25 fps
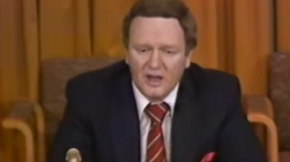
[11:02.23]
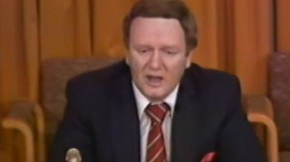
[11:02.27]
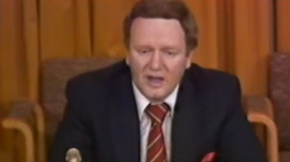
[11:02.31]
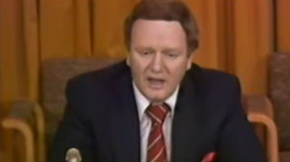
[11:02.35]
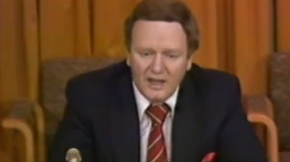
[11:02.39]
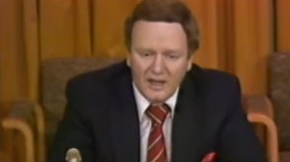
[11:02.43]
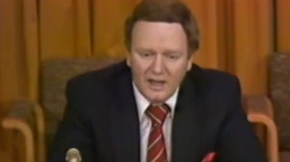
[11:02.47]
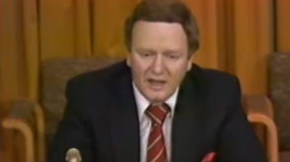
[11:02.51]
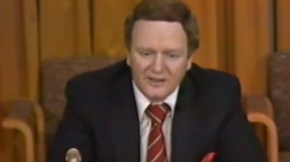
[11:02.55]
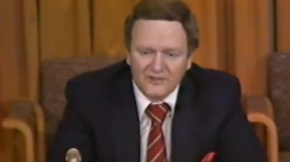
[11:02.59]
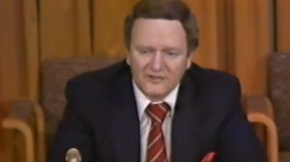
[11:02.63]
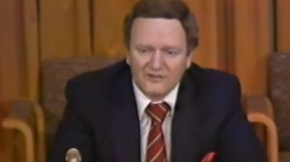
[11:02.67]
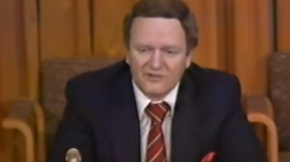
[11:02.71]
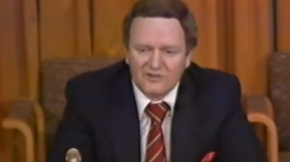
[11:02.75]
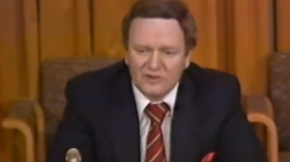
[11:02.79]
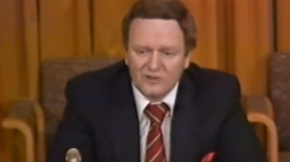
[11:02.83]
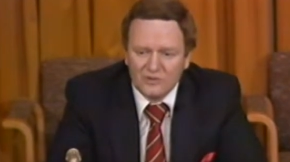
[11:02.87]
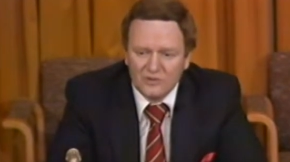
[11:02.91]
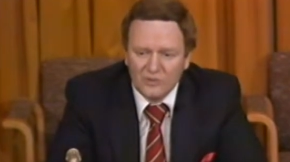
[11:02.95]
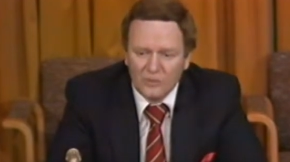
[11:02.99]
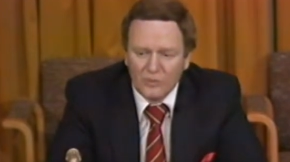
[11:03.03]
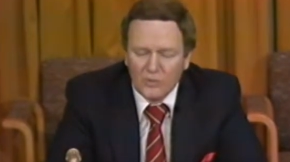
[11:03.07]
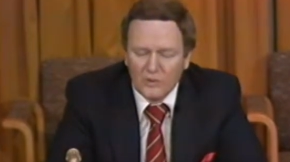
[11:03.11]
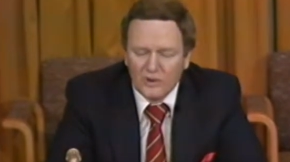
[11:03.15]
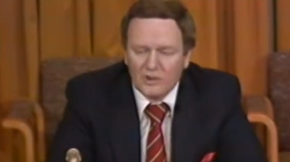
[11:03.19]
as
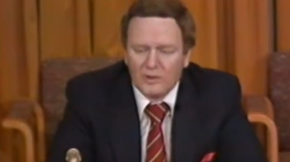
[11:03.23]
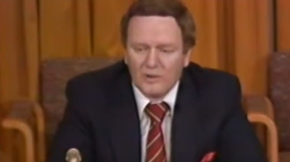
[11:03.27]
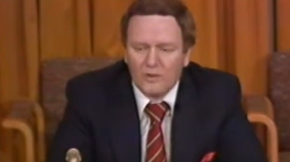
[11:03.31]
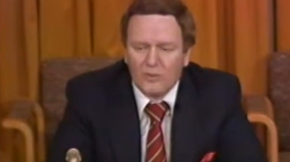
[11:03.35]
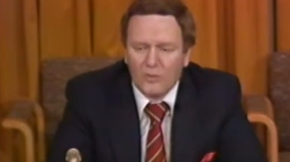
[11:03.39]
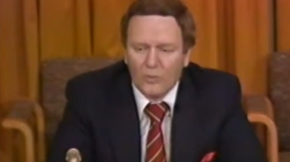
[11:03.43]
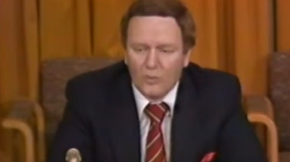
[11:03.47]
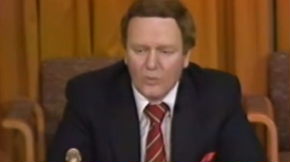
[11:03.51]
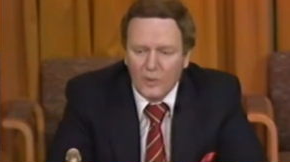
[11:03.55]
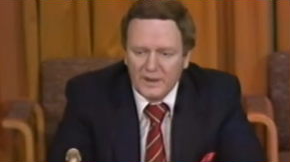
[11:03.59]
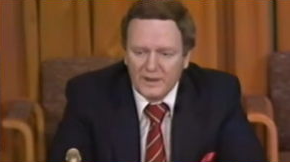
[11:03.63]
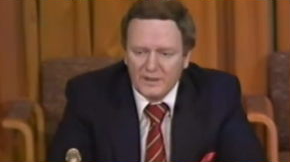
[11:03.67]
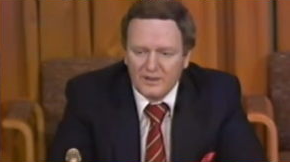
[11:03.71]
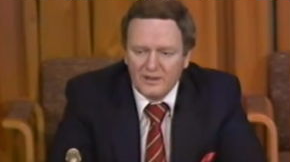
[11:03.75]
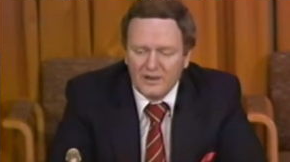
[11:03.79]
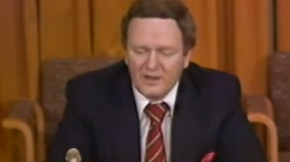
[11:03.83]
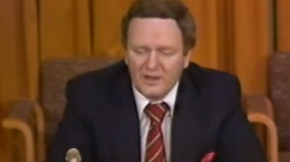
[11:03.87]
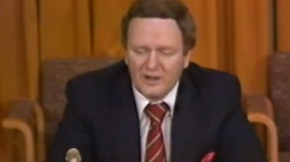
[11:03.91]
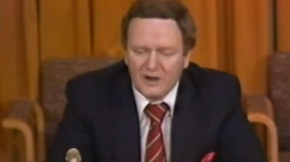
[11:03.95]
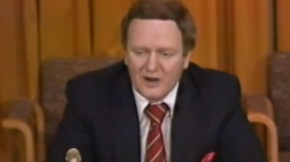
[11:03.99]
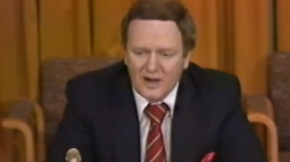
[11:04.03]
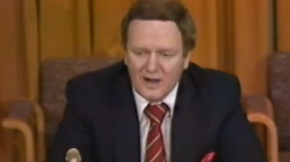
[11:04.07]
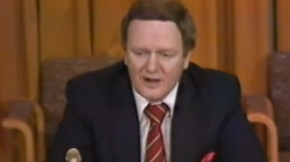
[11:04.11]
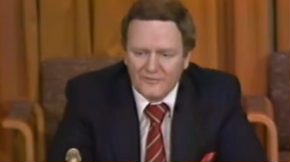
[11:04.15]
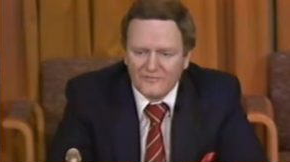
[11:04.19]
to when the
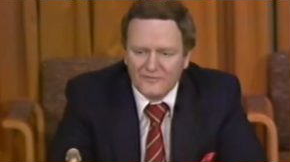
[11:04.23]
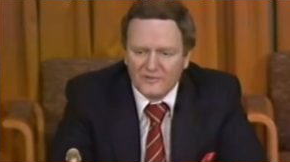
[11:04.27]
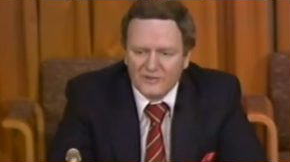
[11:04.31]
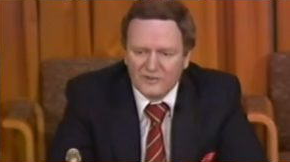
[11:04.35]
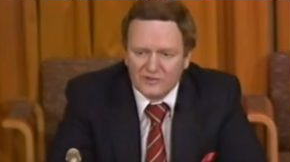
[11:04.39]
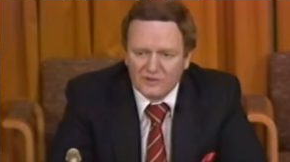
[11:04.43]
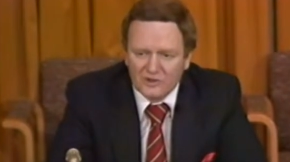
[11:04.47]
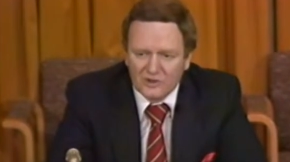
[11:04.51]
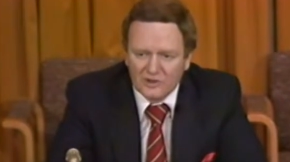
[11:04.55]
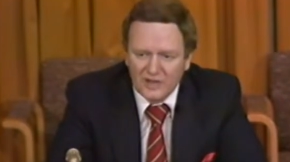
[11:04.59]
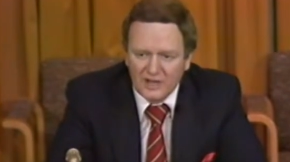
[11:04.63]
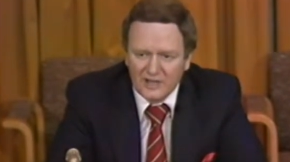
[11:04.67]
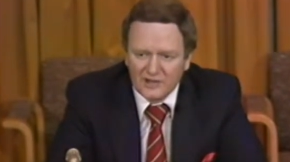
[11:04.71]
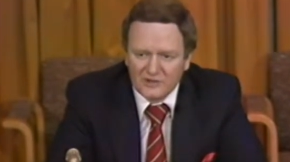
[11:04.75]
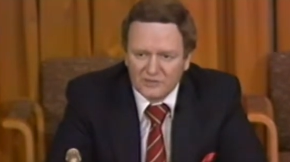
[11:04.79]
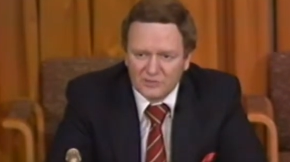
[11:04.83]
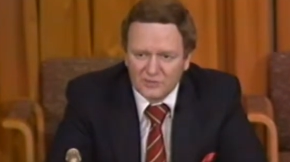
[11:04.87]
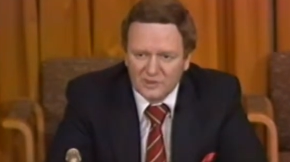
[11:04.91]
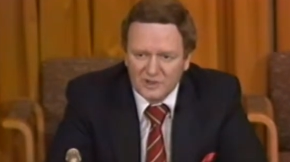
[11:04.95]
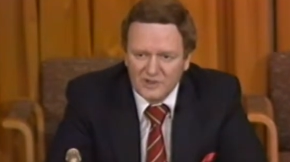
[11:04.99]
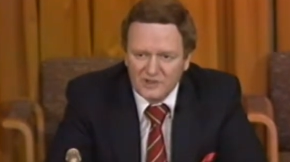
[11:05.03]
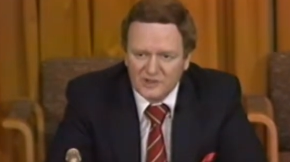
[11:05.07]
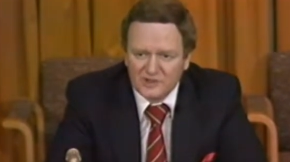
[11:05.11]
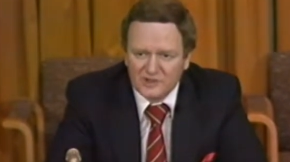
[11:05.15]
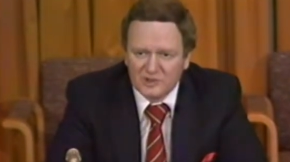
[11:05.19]
officer has
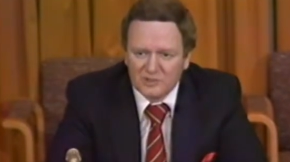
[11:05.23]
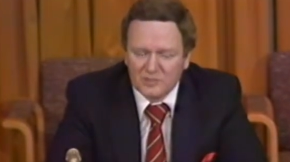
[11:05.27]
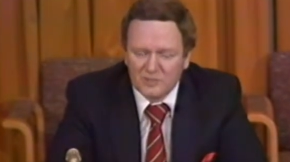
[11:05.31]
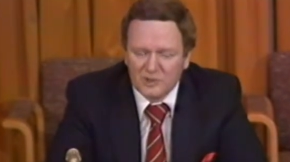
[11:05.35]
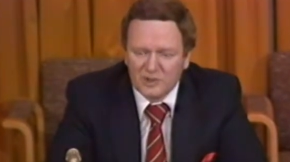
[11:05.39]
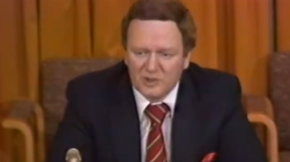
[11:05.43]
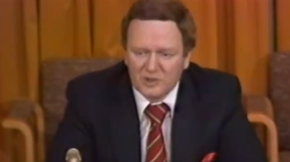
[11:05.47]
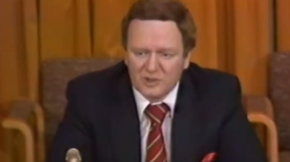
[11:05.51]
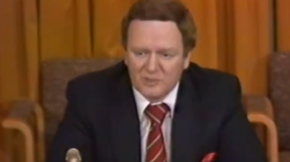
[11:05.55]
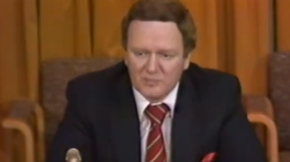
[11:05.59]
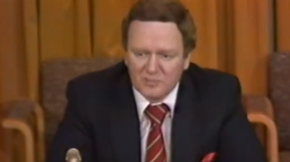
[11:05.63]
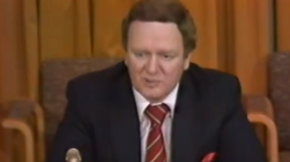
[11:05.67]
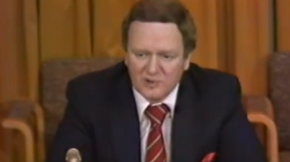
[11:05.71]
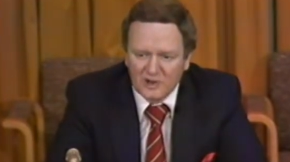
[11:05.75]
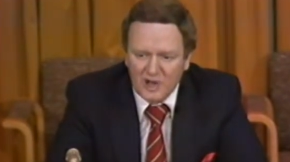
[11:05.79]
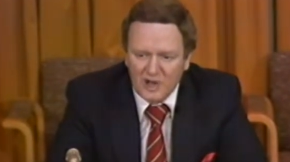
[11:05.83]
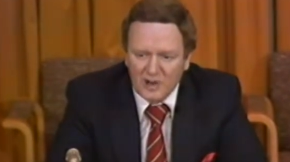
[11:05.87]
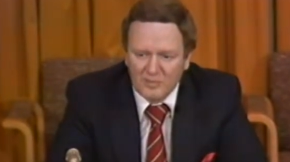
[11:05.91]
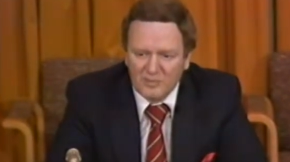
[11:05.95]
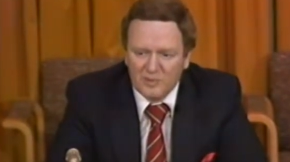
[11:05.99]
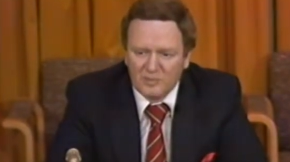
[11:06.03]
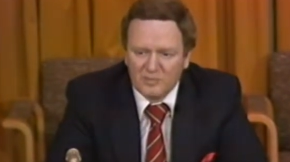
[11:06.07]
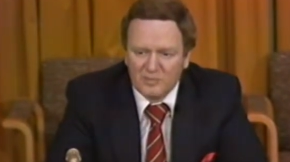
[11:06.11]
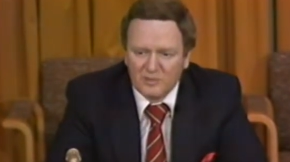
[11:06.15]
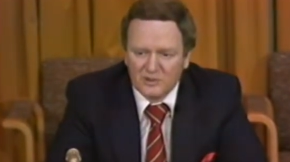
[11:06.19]
reasonable and
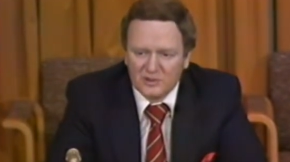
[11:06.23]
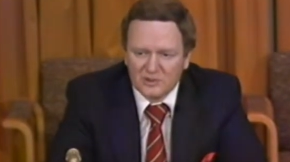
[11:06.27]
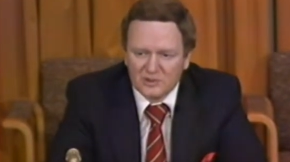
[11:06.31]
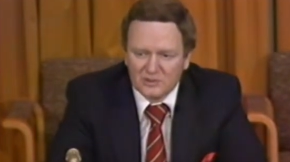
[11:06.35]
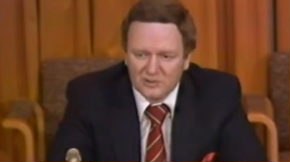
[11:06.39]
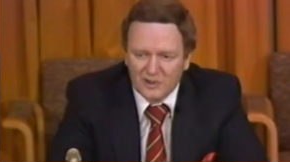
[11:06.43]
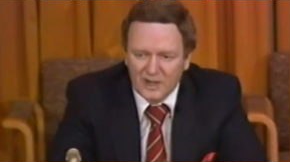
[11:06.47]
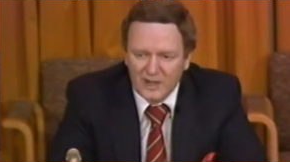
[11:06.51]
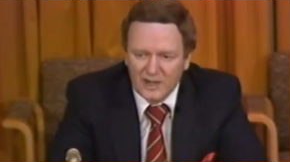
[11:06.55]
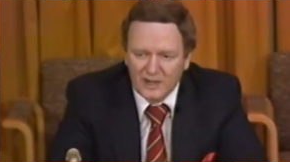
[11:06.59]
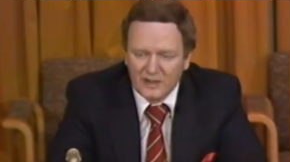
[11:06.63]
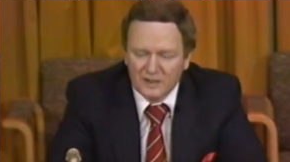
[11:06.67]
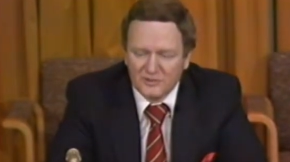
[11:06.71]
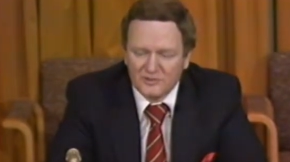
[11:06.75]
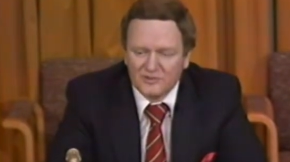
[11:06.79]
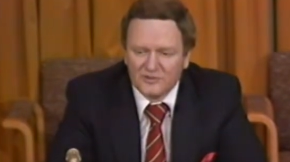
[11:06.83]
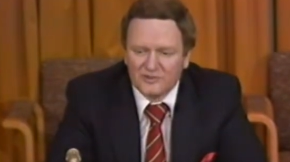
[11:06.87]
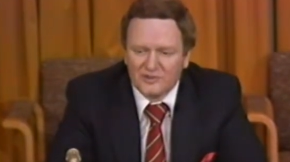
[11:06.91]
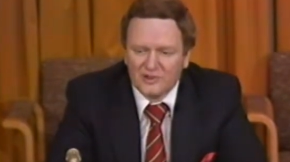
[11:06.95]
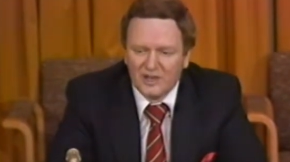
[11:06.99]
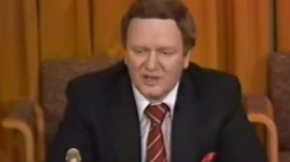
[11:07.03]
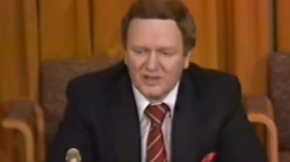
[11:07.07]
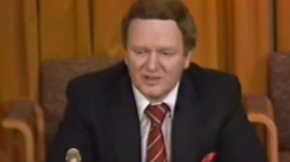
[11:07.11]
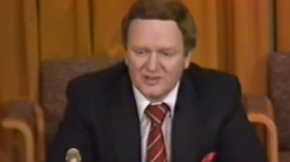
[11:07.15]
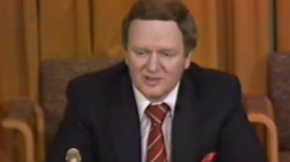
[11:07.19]
probable grounds